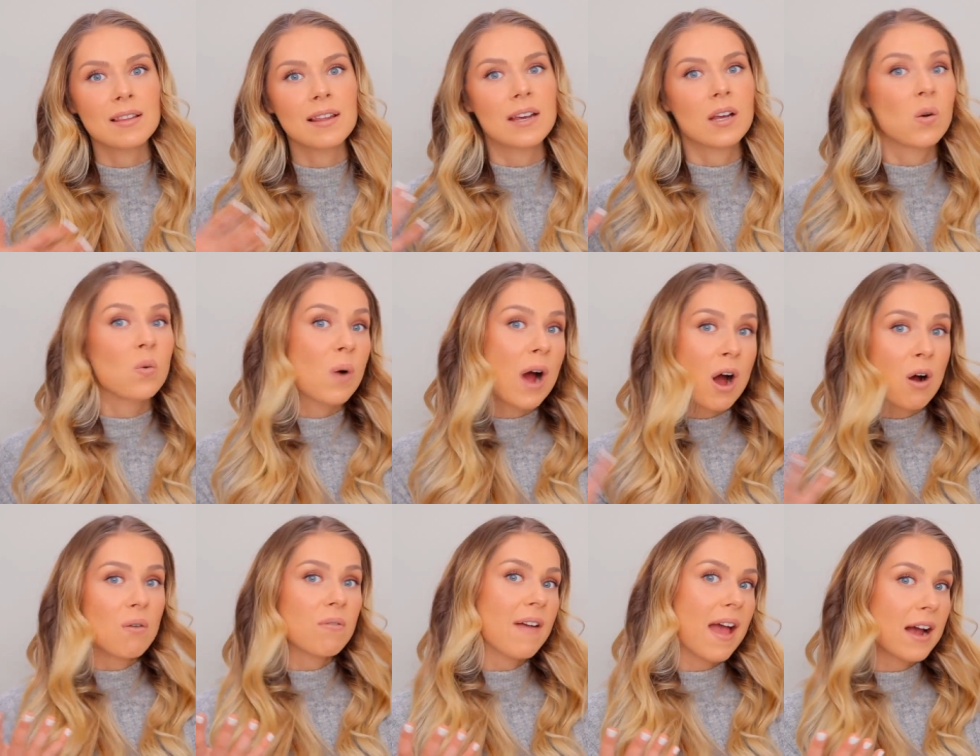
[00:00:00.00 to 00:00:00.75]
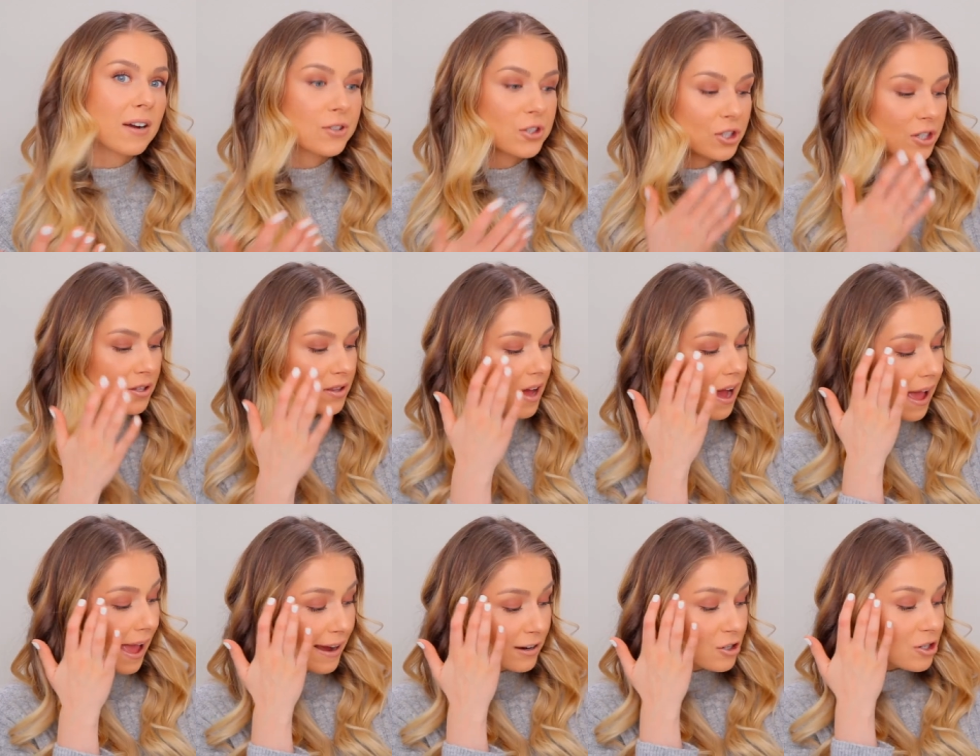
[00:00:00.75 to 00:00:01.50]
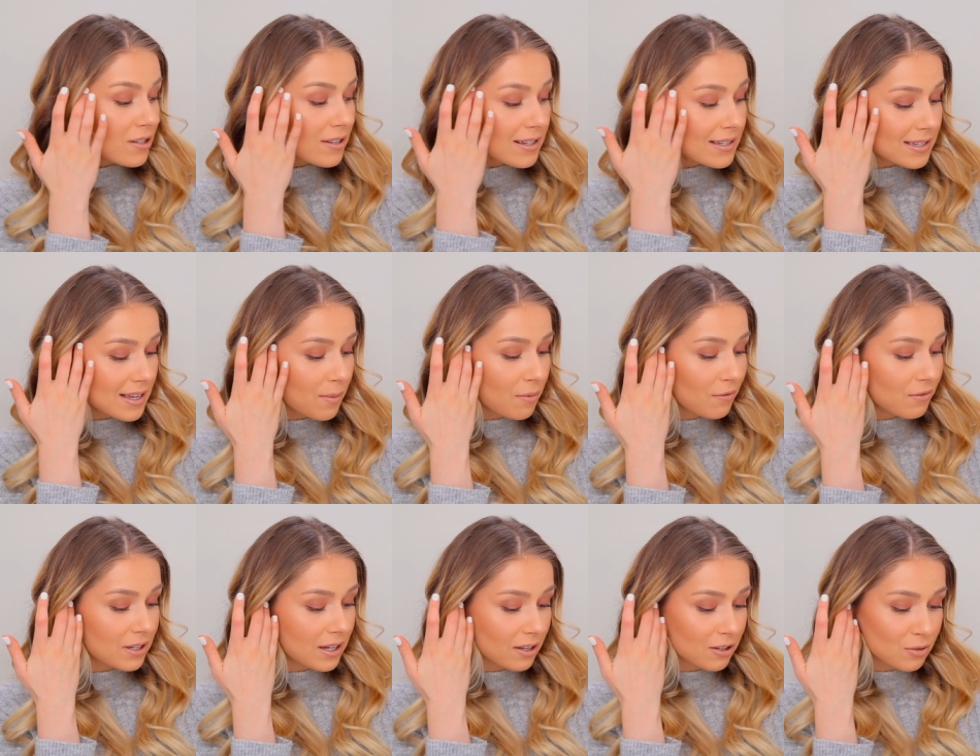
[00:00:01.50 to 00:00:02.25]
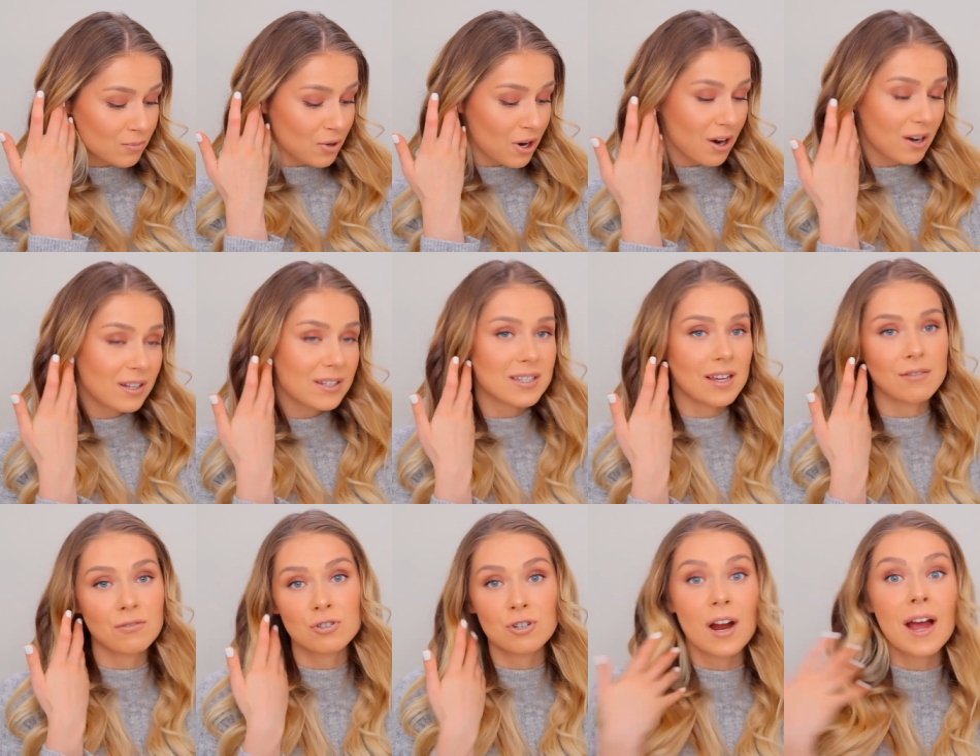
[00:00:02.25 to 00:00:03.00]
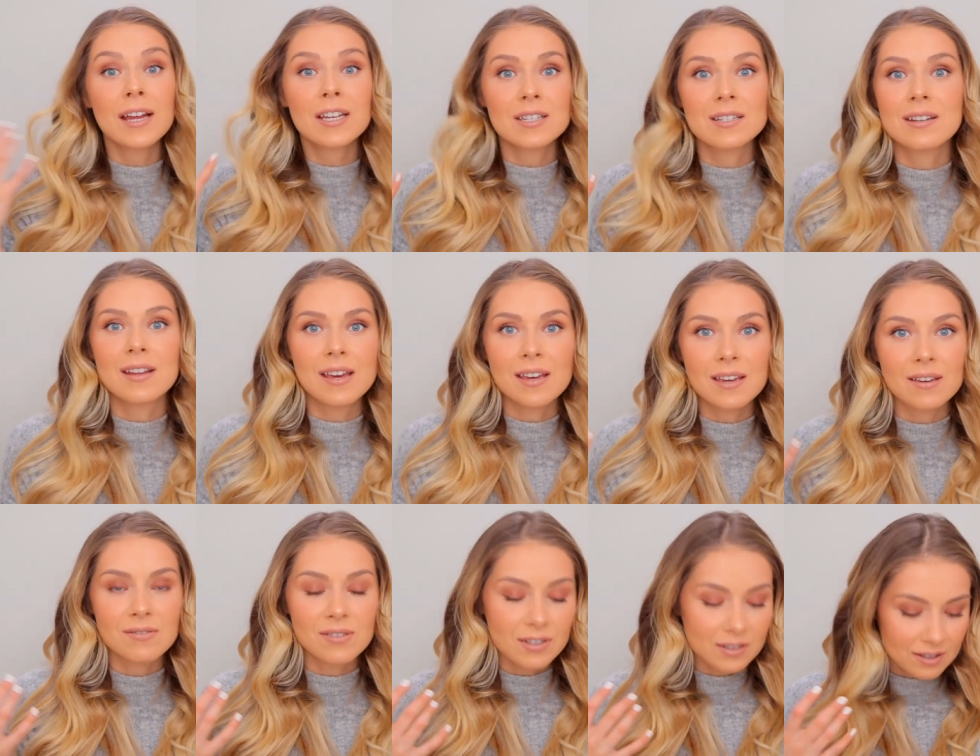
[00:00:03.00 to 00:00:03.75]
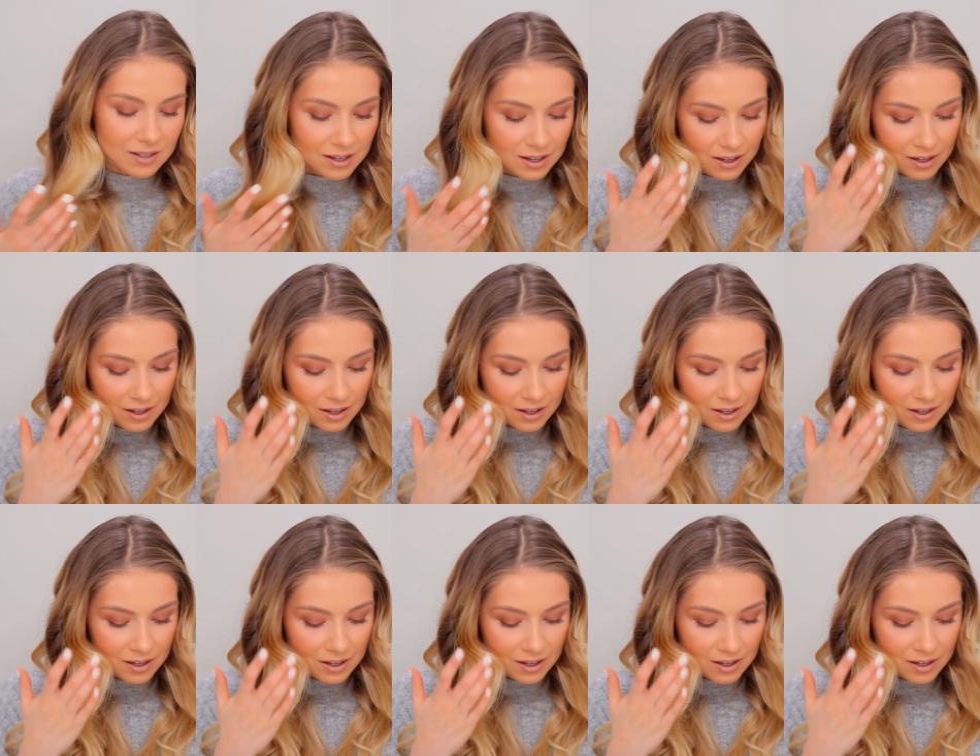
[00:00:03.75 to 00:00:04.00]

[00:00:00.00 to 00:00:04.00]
like wow factor that actually some of the other products I've tried today even